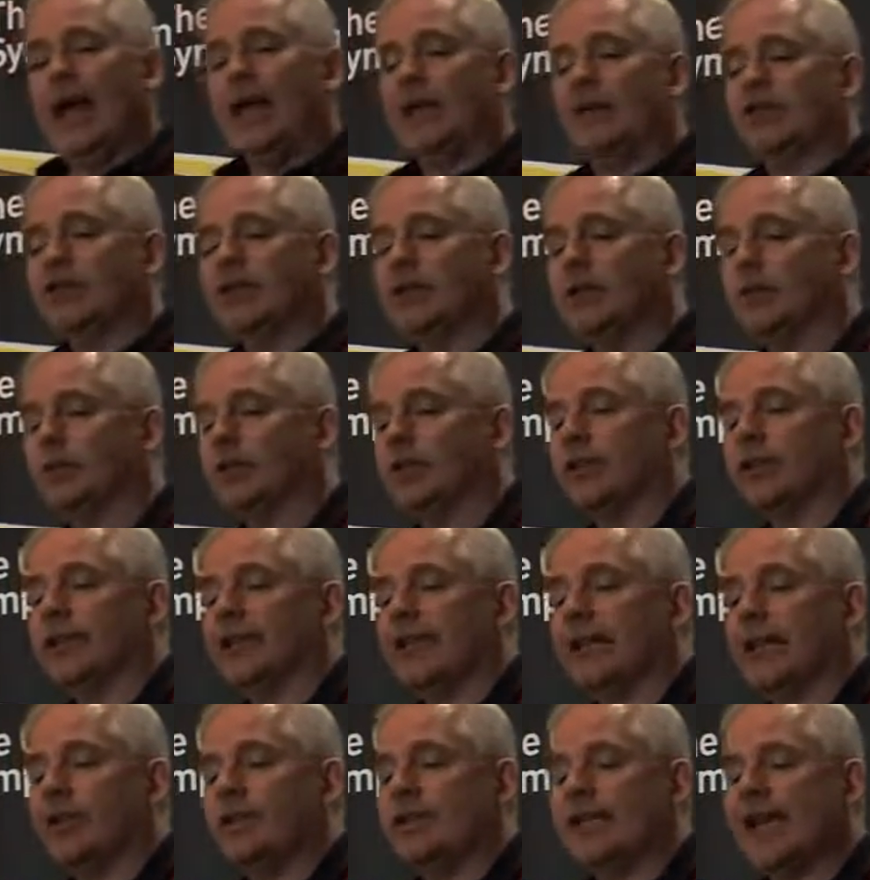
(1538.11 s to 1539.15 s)
And it's equal to
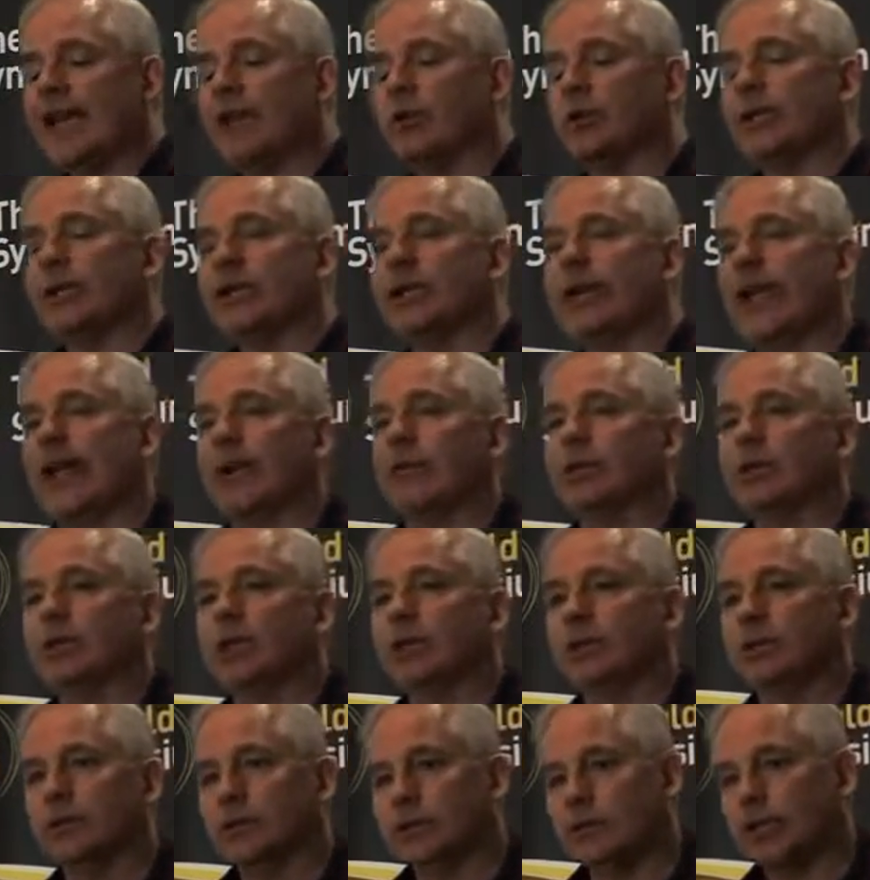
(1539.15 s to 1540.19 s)
the equity
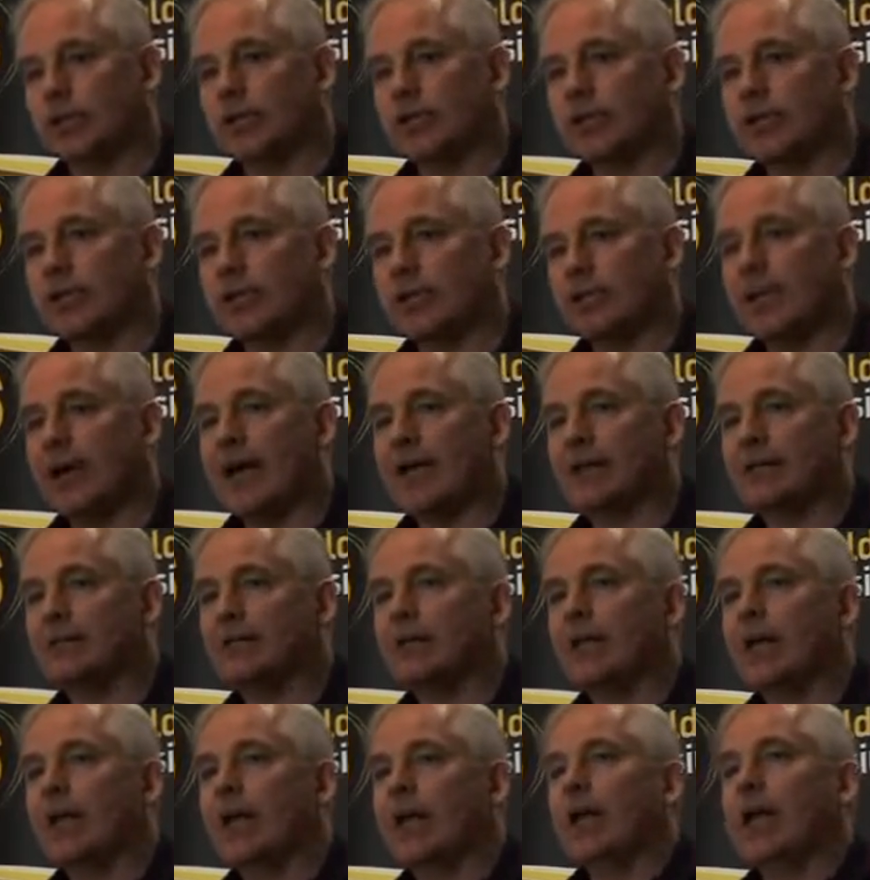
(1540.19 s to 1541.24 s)
capital, which is the amount
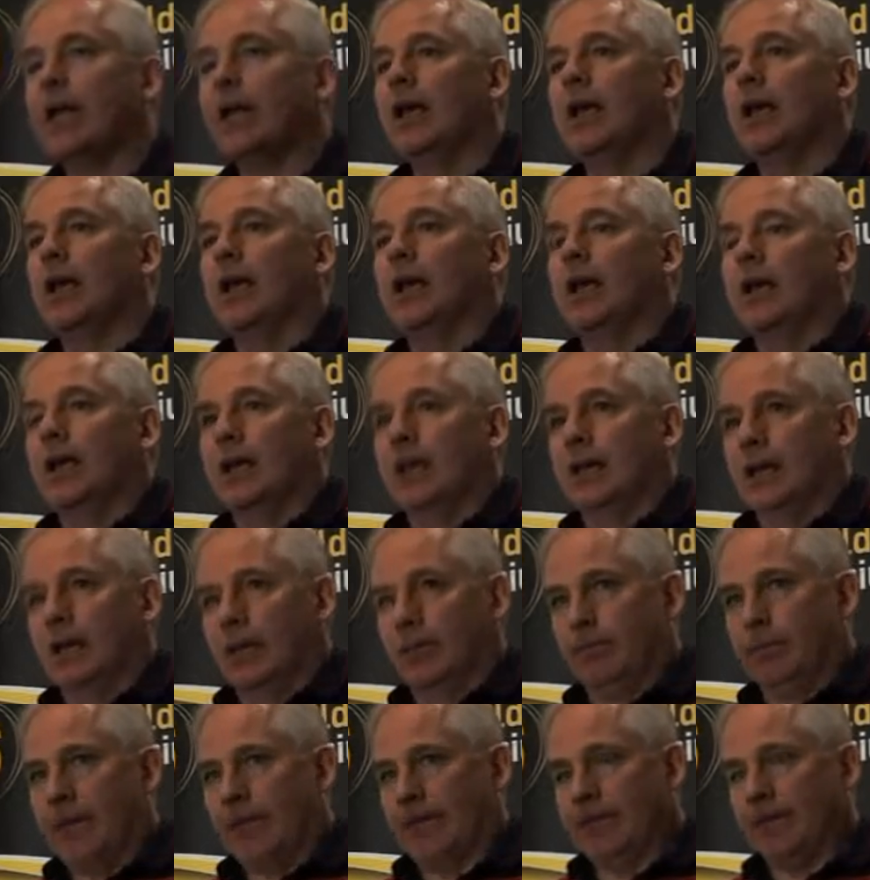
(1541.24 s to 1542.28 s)
of
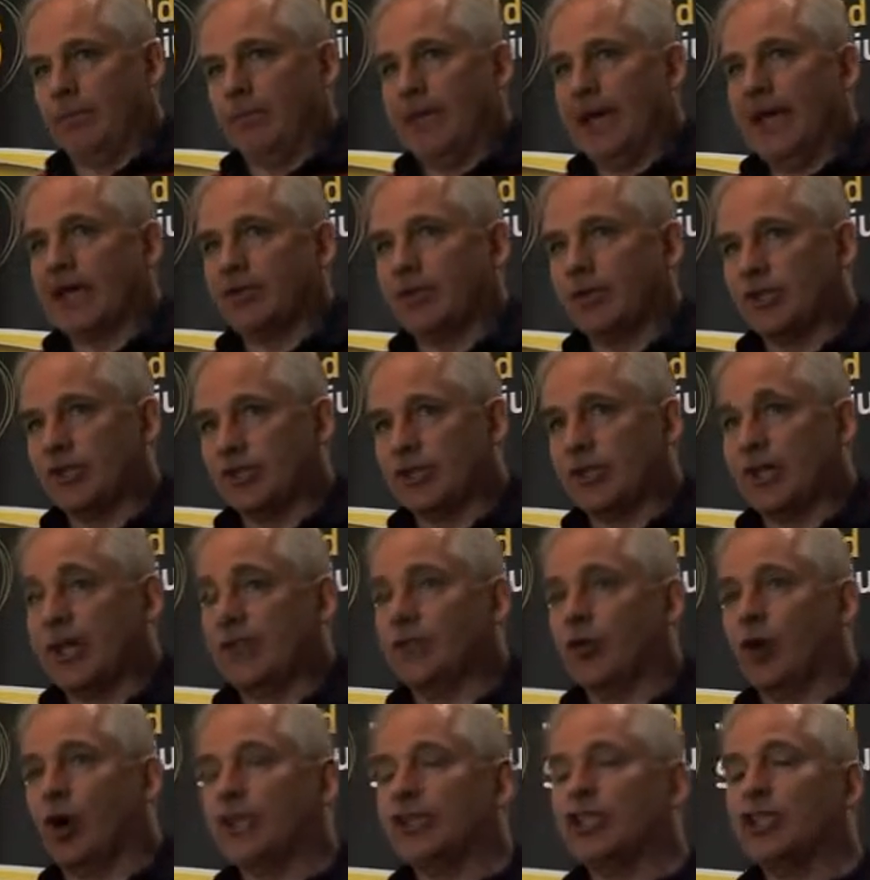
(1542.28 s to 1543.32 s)
money the bank
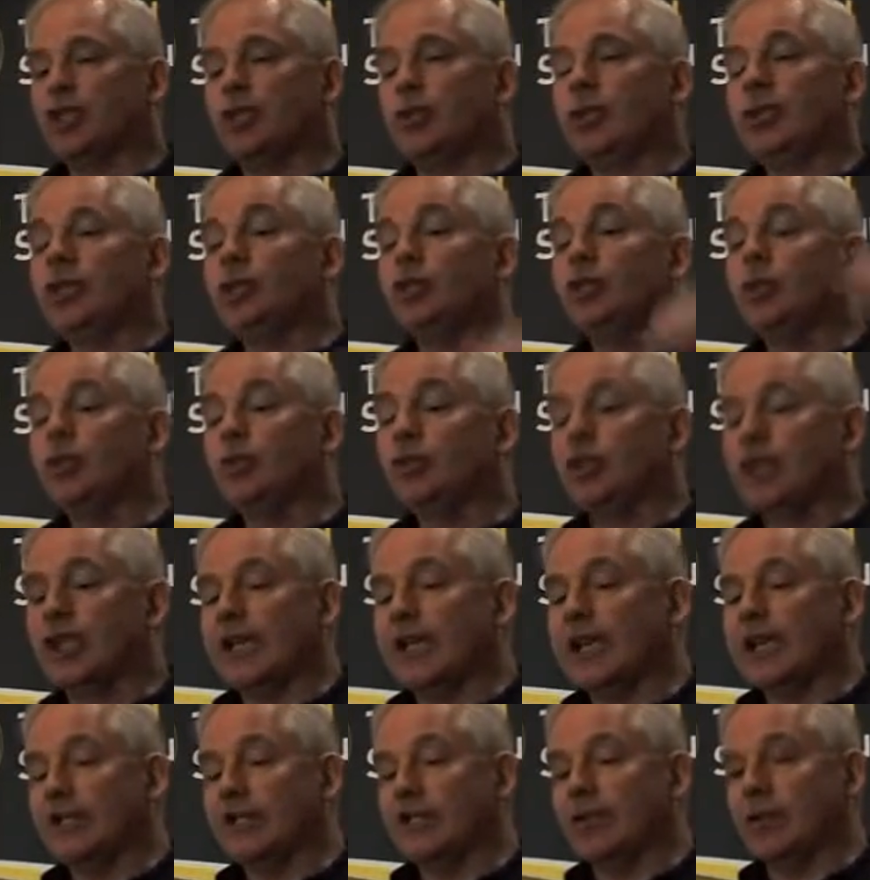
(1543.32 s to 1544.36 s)
received on issuing new
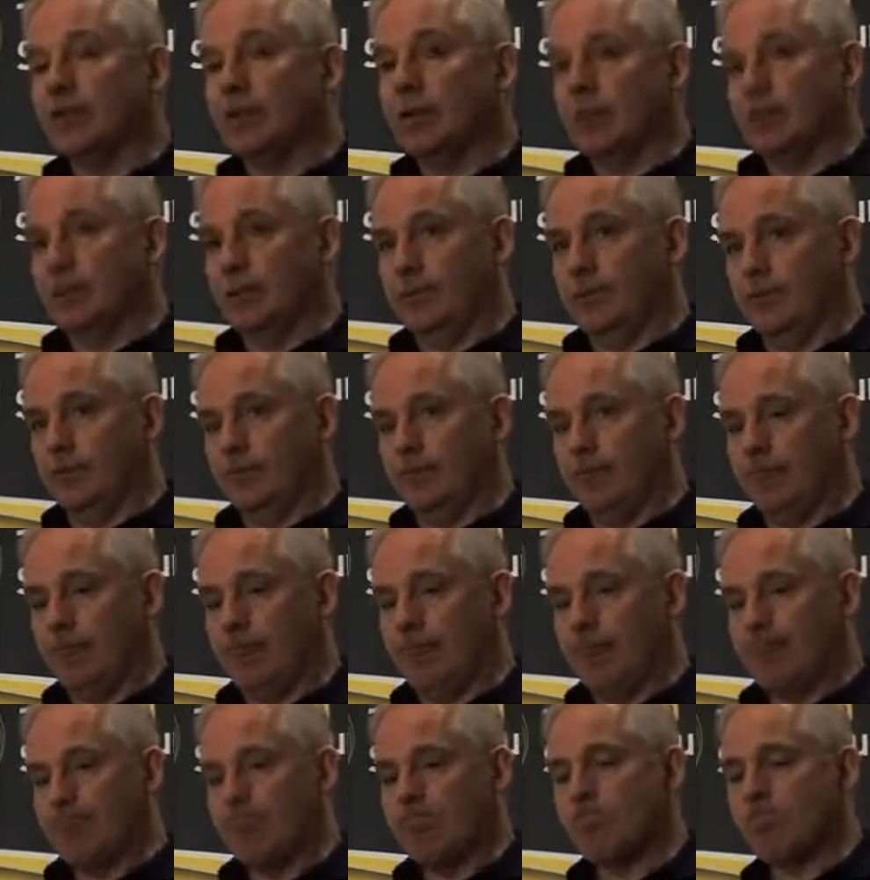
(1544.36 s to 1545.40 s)
shares,
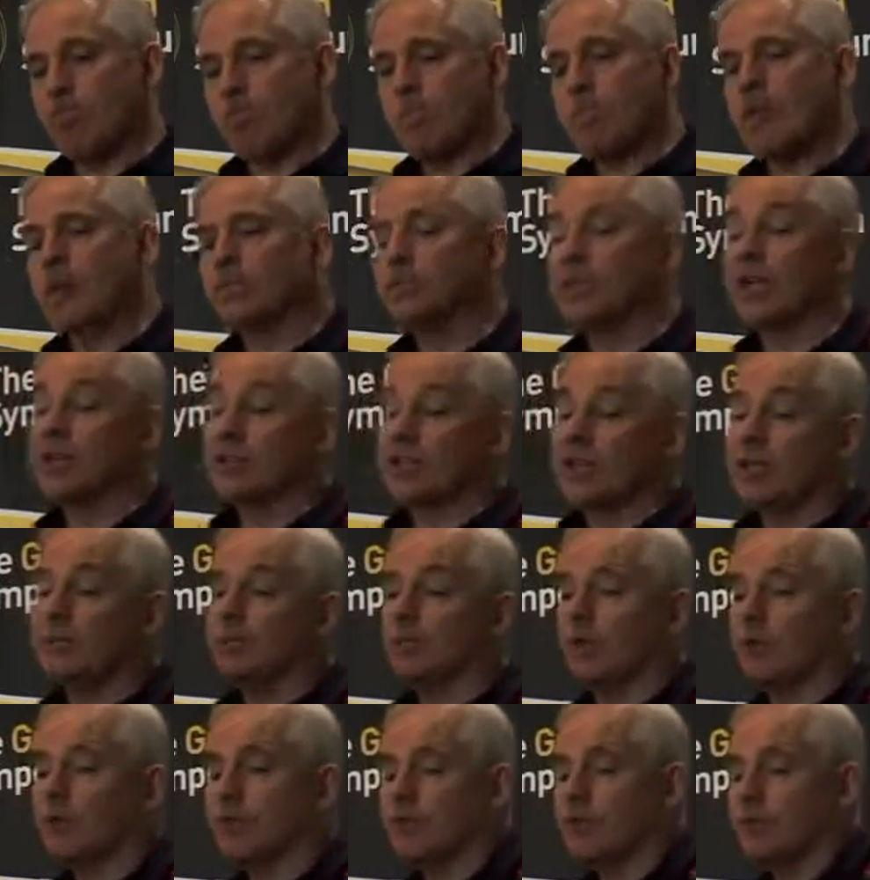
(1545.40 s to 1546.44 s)
plus any
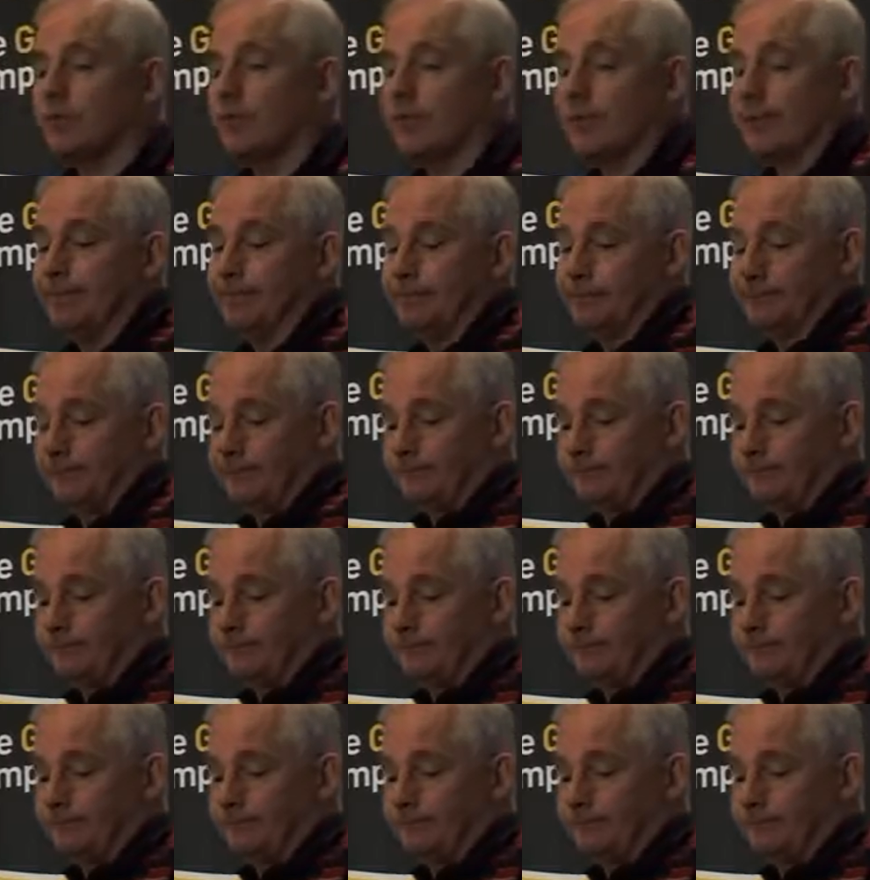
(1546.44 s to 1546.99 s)
profits it made.